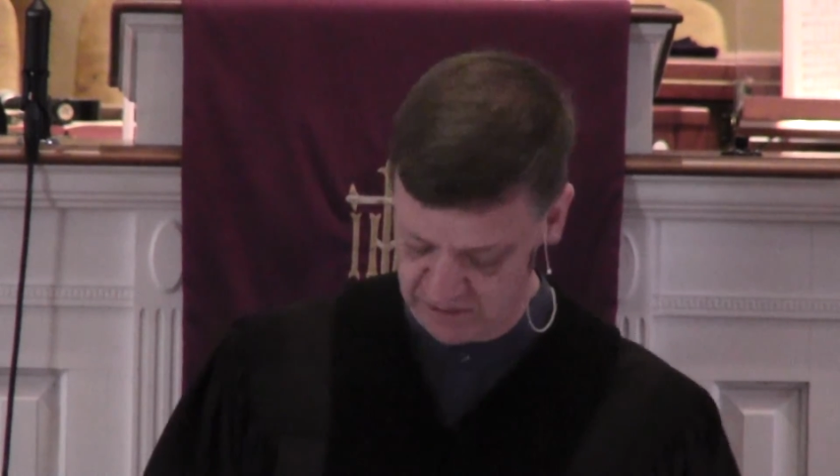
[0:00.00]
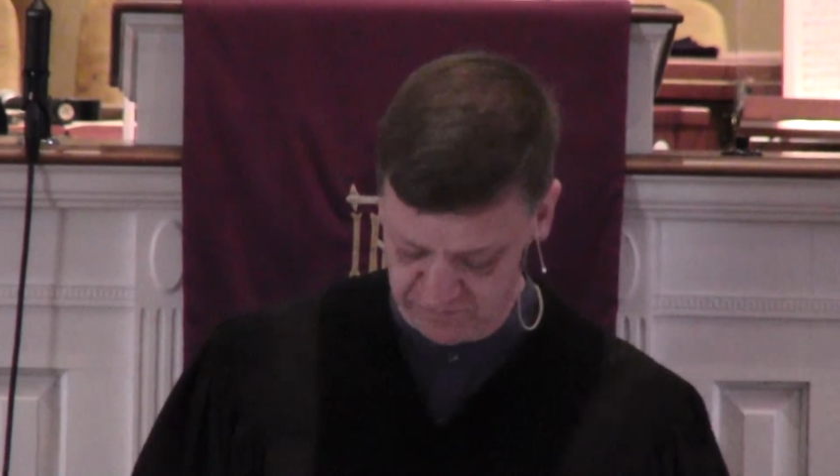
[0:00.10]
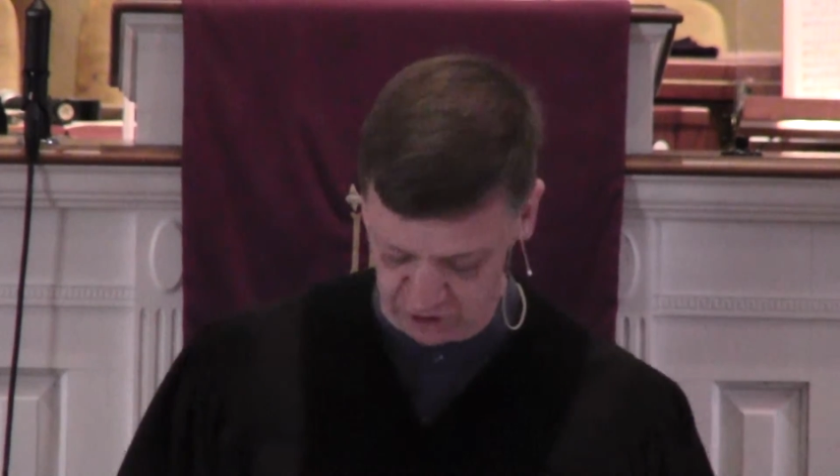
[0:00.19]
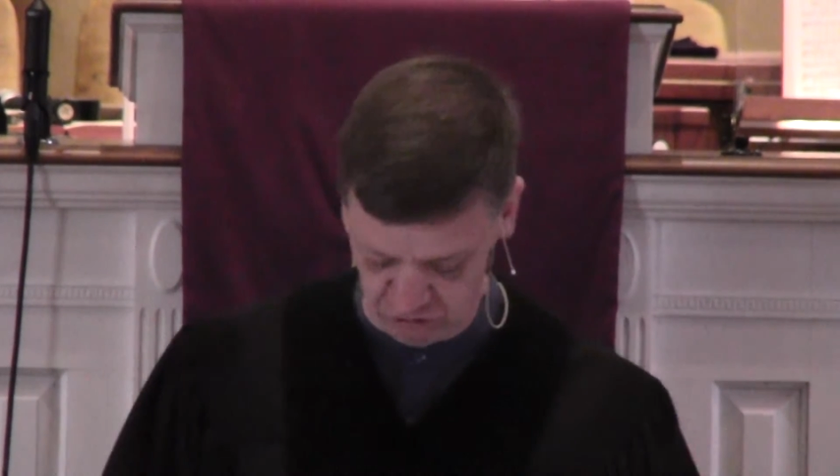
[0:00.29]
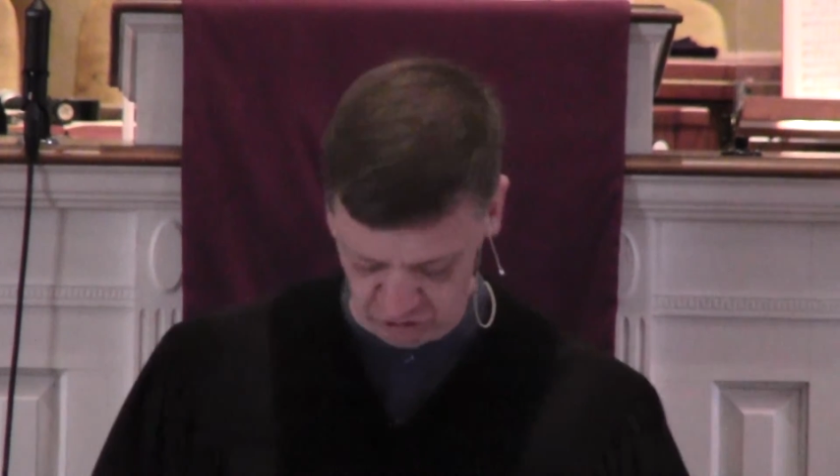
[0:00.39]

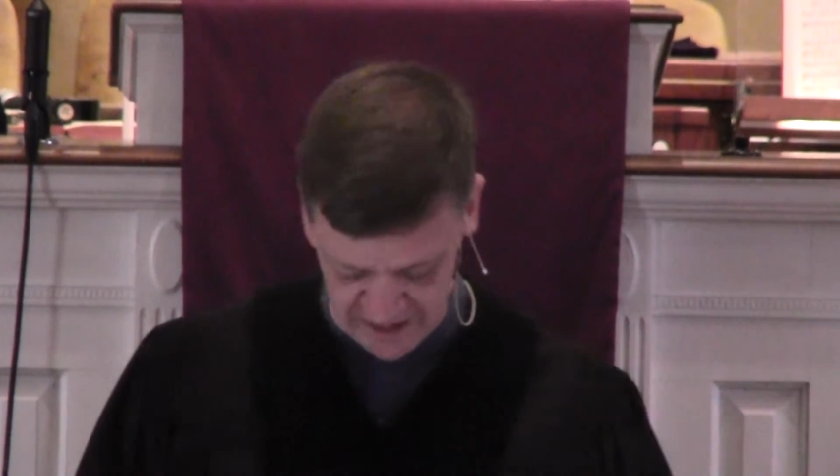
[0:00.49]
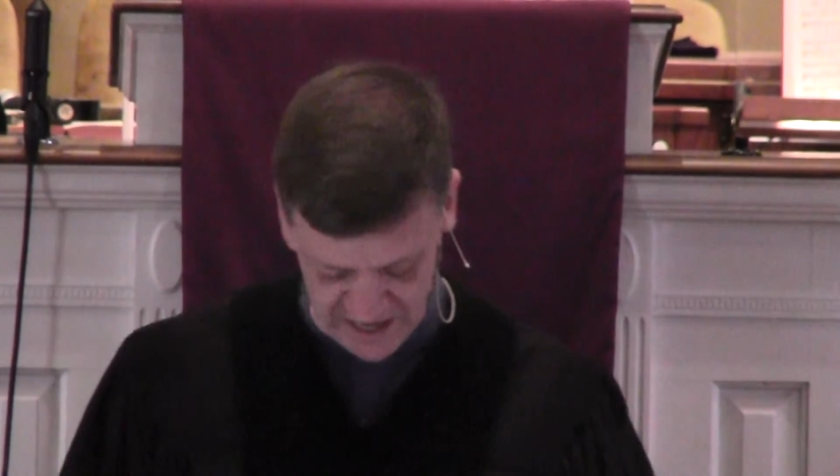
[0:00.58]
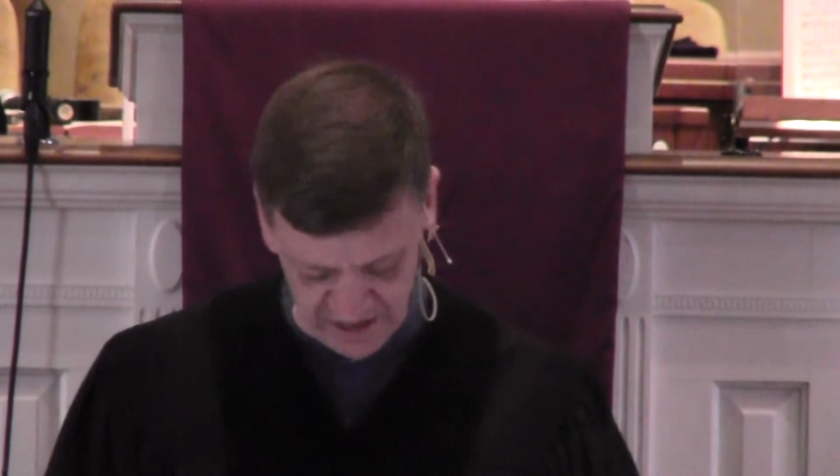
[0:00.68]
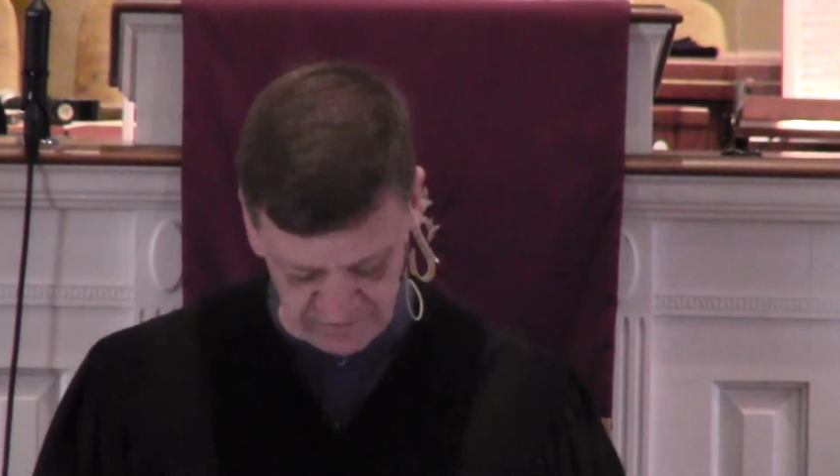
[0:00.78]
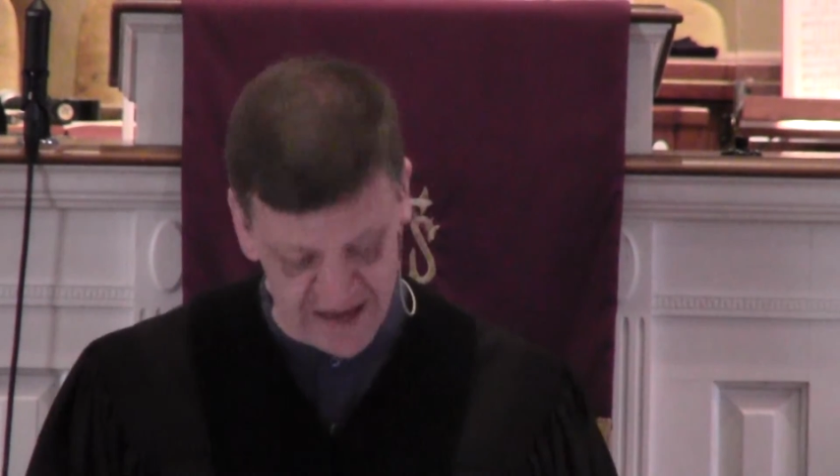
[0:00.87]
of the
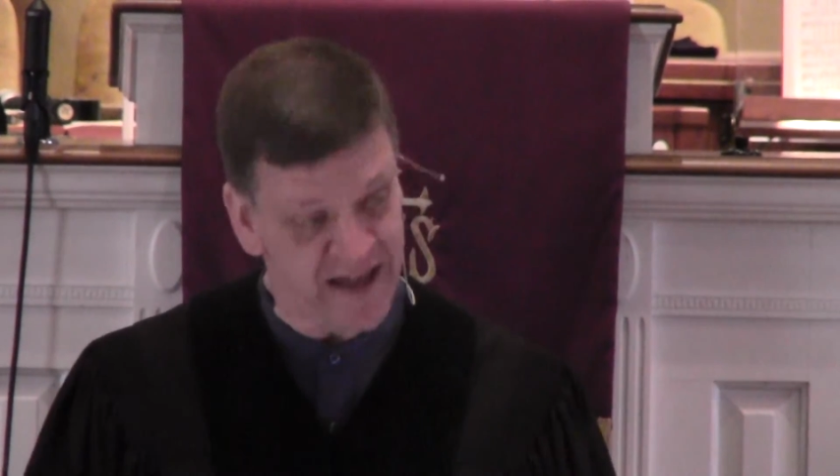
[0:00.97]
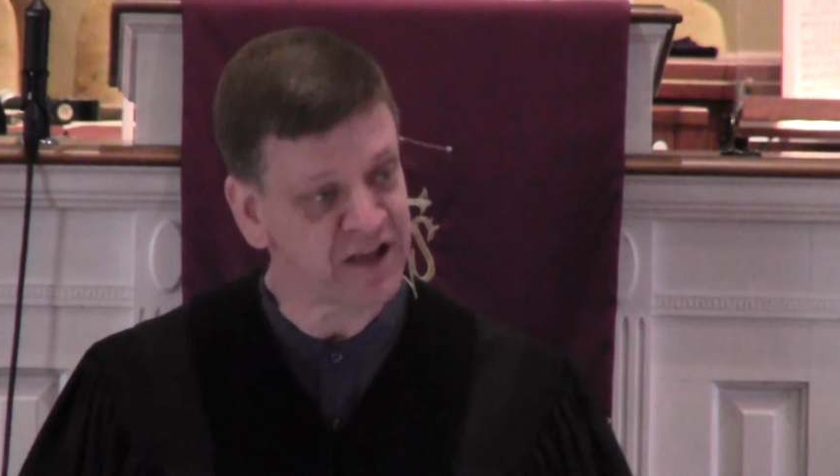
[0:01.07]
grave.